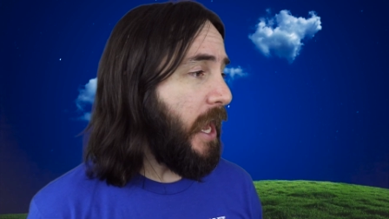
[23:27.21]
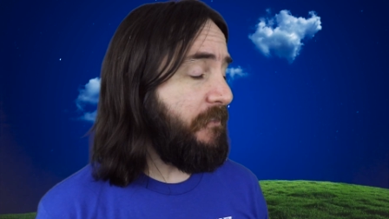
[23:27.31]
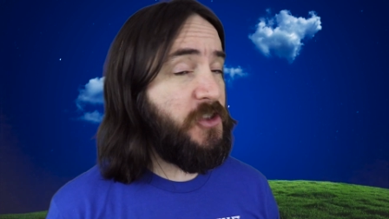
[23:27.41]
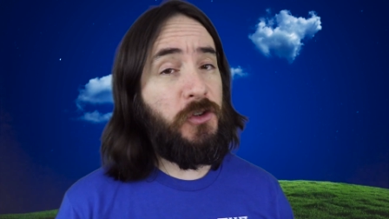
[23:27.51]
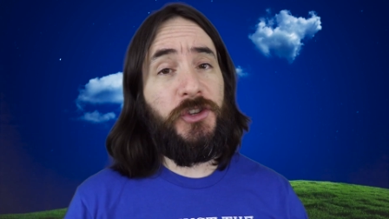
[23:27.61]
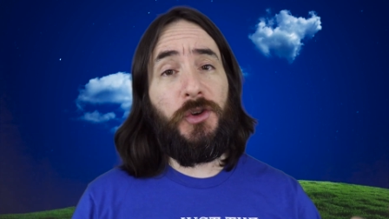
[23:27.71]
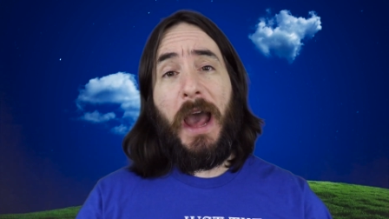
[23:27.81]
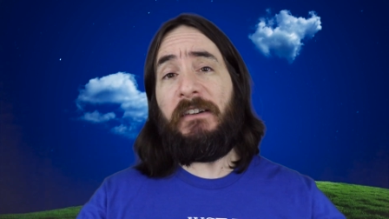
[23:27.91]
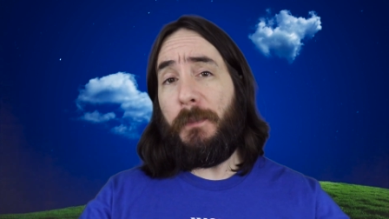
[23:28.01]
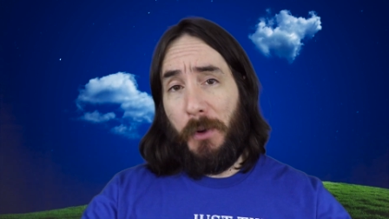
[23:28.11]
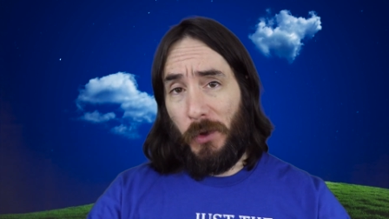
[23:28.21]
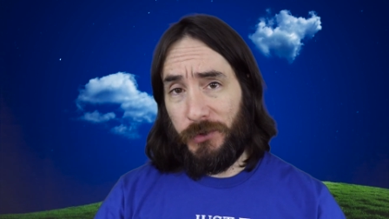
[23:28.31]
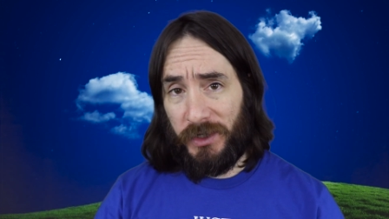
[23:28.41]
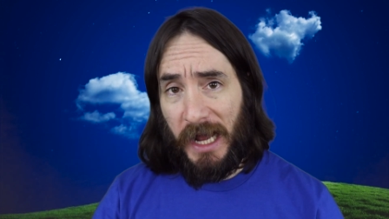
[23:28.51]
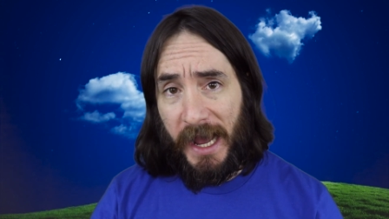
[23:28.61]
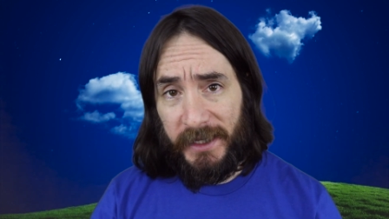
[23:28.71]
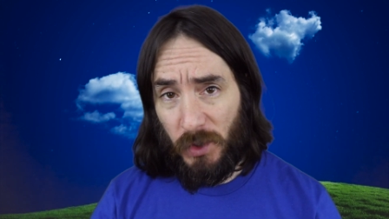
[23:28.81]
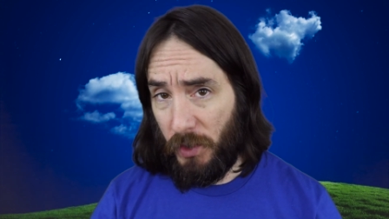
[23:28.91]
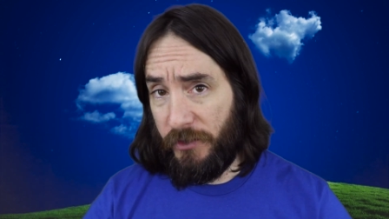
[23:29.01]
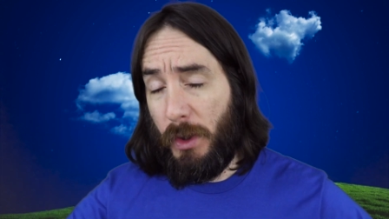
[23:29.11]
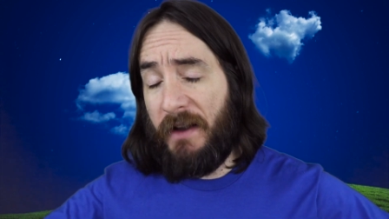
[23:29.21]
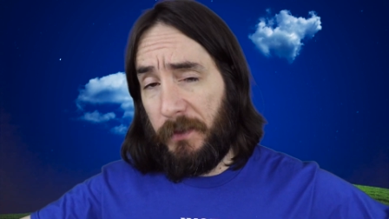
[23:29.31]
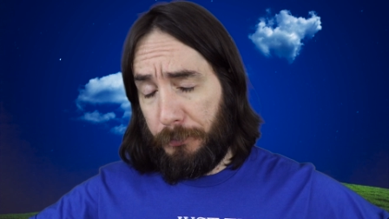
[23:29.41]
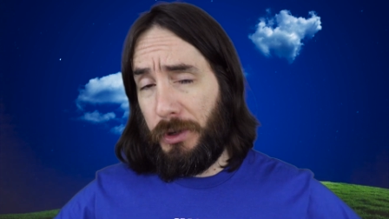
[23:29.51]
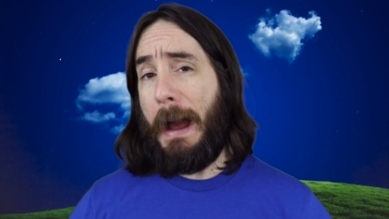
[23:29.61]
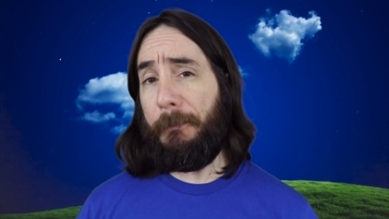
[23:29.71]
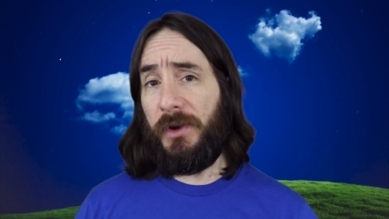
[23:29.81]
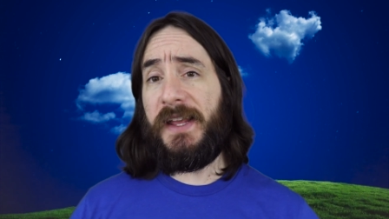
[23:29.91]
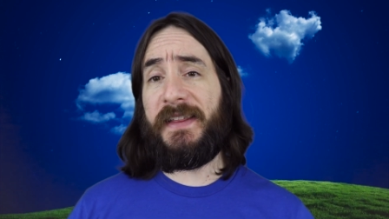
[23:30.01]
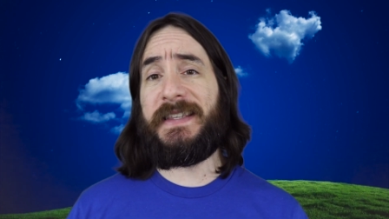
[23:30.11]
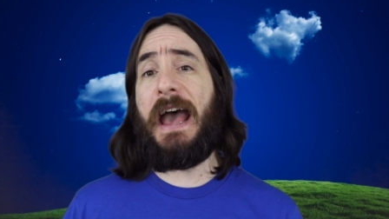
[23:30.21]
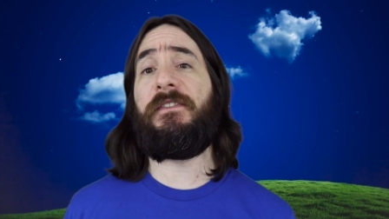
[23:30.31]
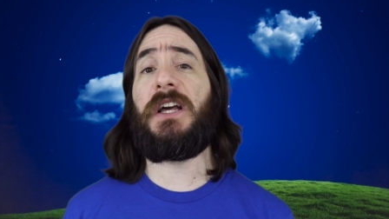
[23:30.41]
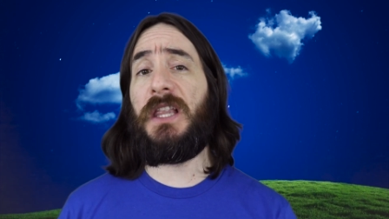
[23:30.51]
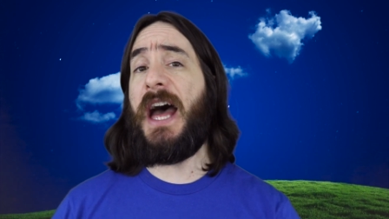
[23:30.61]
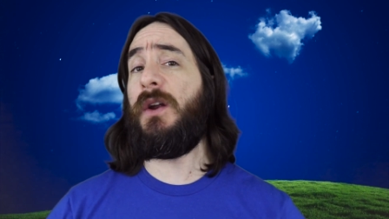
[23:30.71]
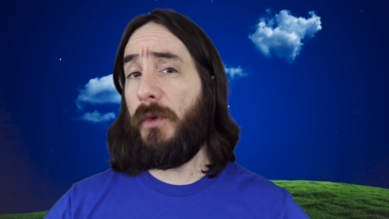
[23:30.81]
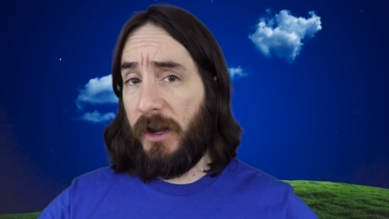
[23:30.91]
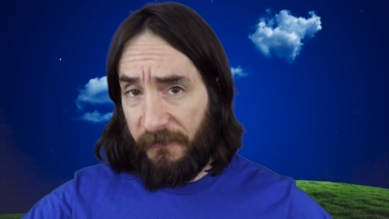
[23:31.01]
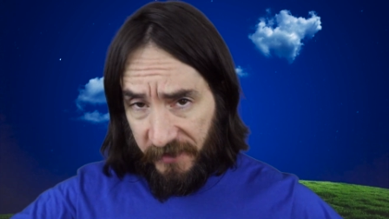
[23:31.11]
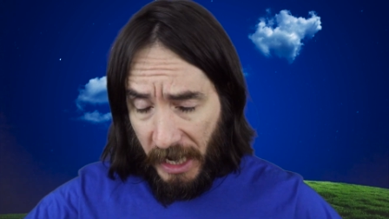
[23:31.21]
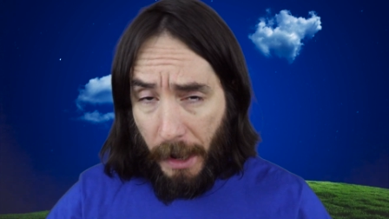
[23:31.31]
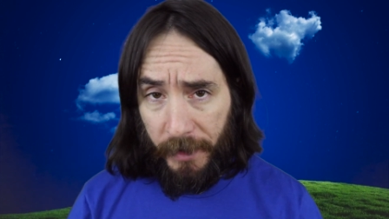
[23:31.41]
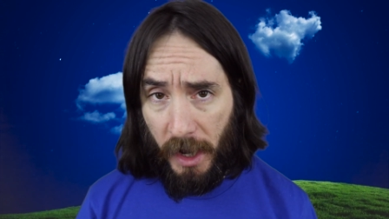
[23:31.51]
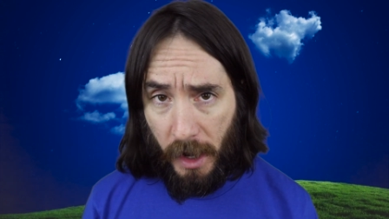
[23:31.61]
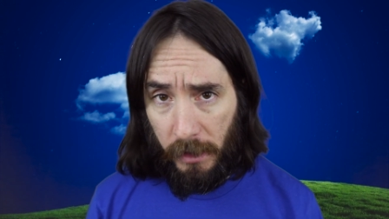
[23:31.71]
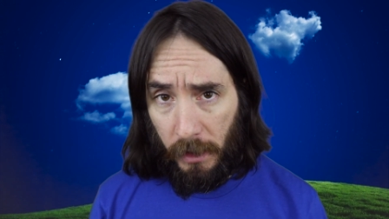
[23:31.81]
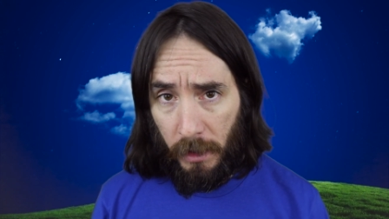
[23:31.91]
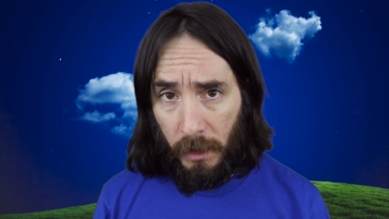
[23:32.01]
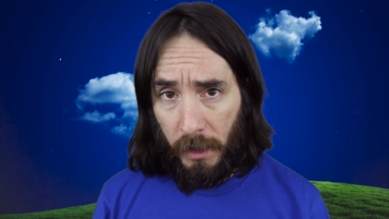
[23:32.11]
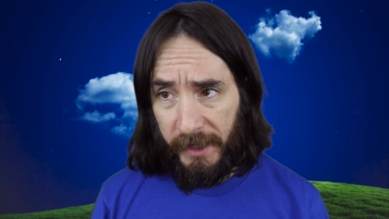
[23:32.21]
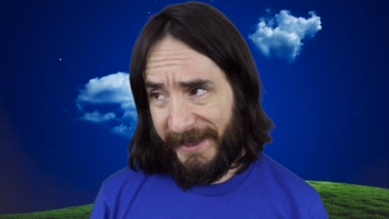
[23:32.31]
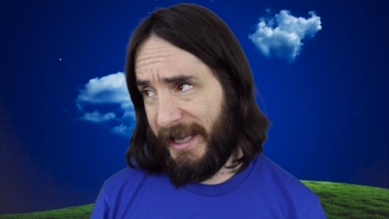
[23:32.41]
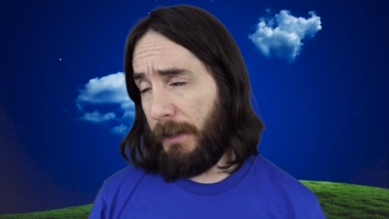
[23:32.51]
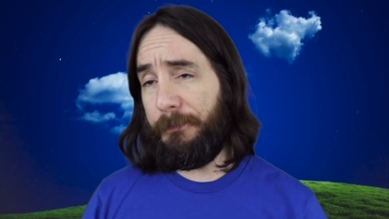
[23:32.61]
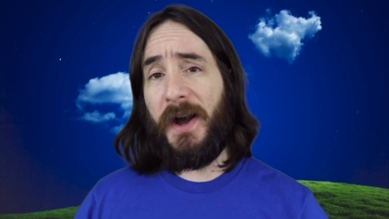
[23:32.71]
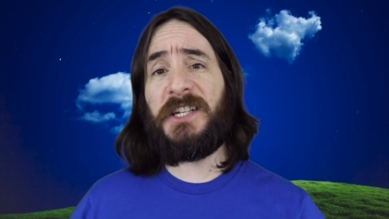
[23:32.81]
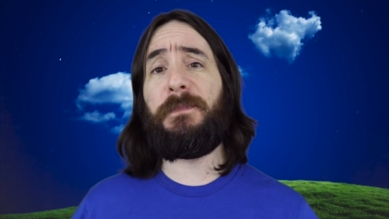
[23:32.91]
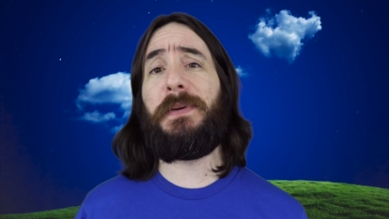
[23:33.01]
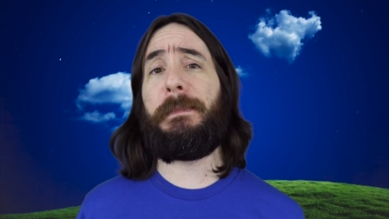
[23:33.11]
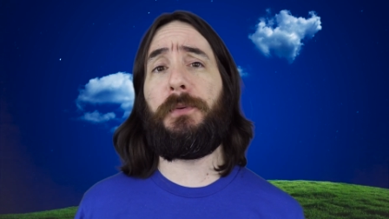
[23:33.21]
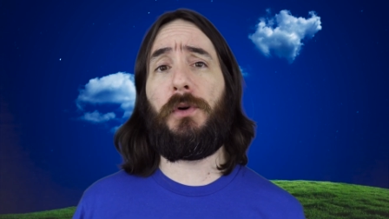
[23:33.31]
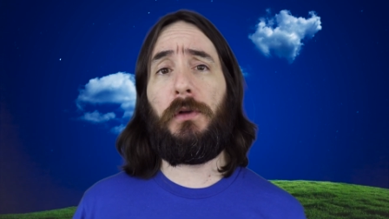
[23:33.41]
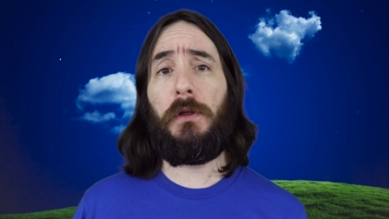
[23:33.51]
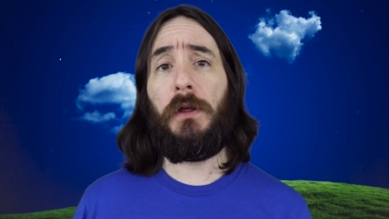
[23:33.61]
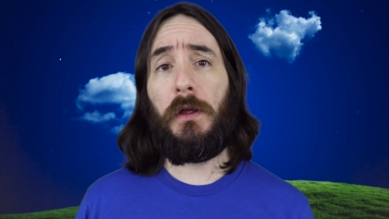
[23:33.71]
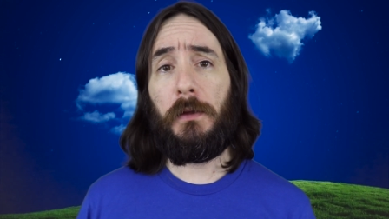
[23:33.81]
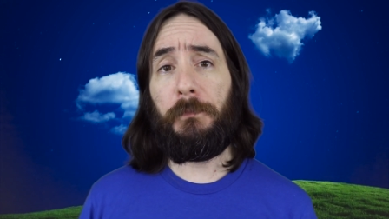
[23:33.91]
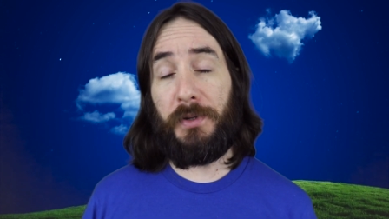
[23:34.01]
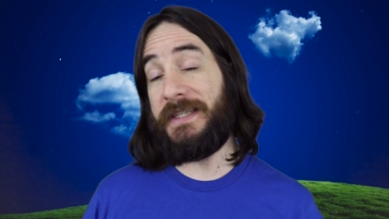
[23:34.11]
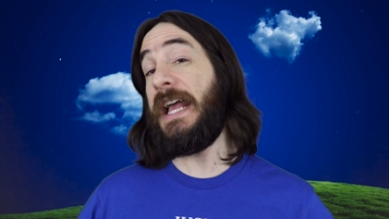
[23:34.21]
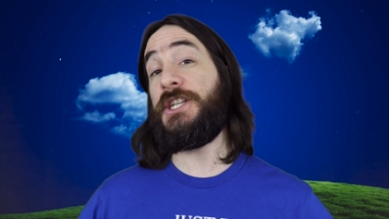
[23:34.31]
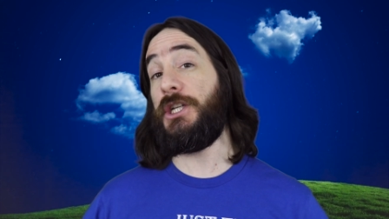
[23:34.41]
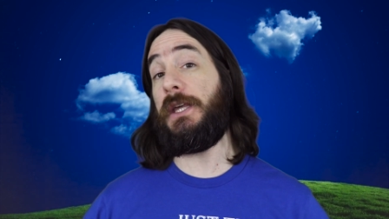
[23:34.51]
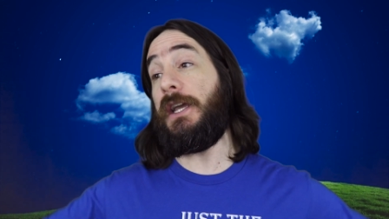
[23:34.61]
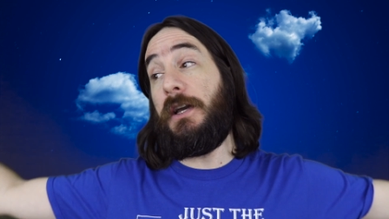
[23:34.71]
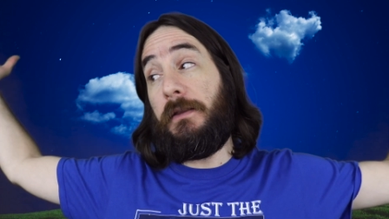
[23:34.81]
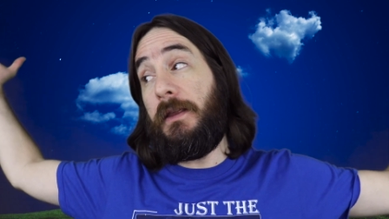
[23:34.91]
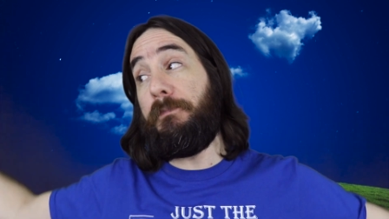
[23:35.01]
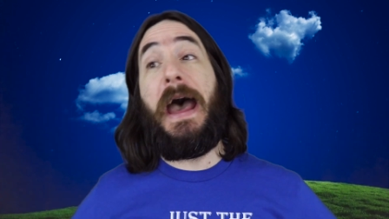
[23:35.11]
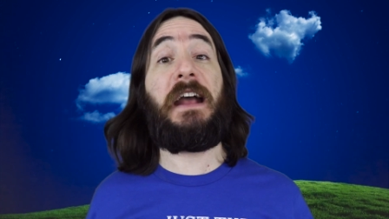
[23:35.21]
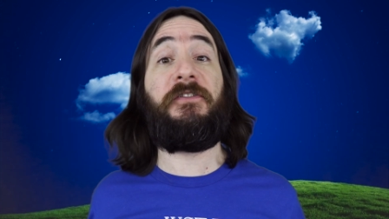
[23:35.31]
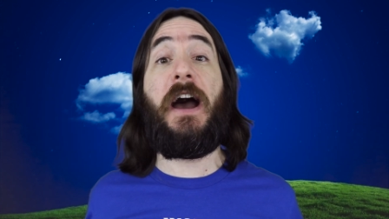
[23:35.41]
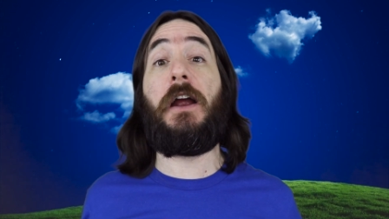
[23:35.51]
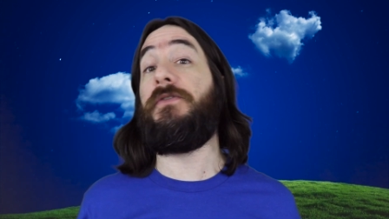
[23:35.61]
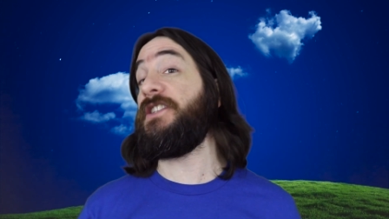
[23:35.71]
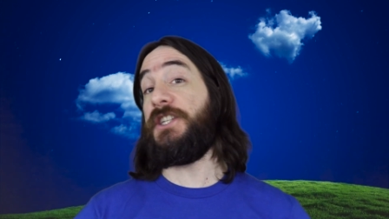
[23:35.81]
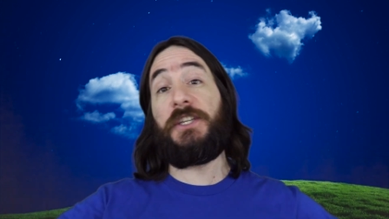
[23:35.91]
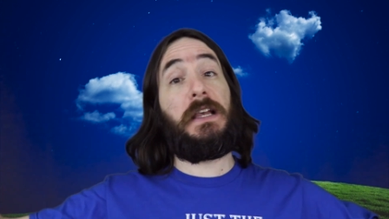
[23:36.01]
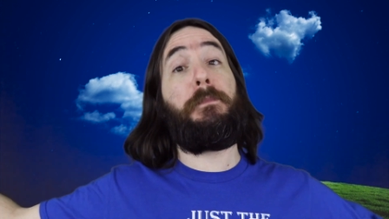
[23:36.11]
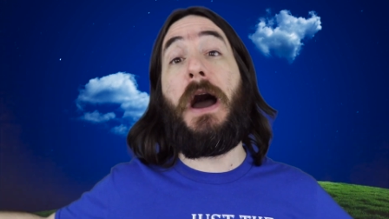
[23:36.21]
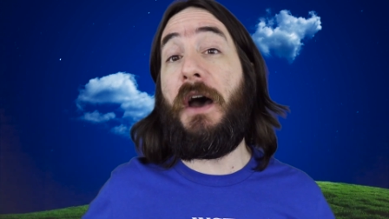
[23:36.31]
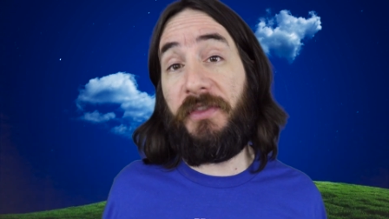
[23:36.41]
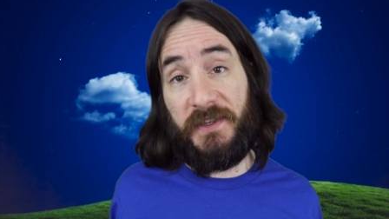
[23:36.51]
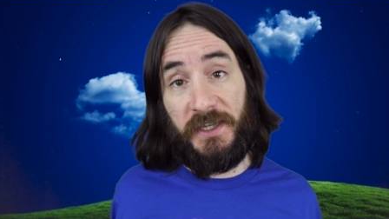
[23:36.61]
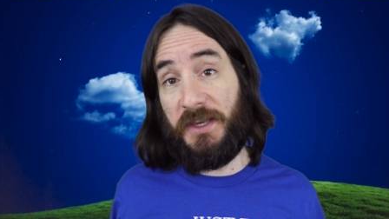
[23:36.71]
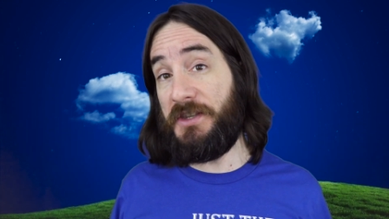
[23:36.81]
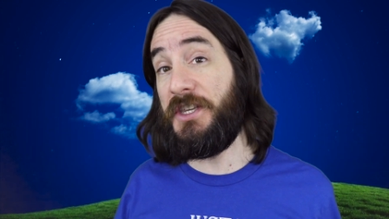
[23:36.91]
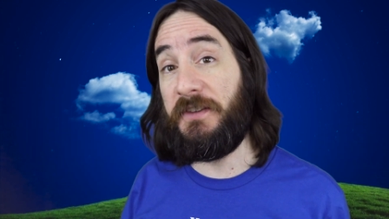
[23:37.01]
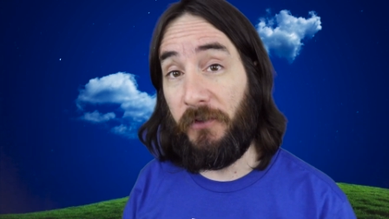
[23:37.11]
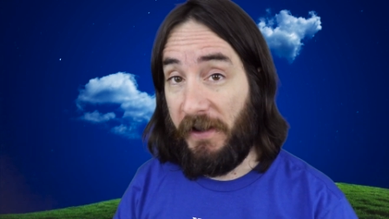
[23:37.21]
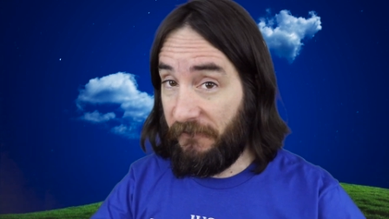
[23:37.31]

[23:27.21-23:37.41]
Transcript: if you do have a poltergeist or you have a property that's having a lot of weird phenomenon, get a bunch of people. Potentially, it could backfire. This is just a hypothesis. This is just for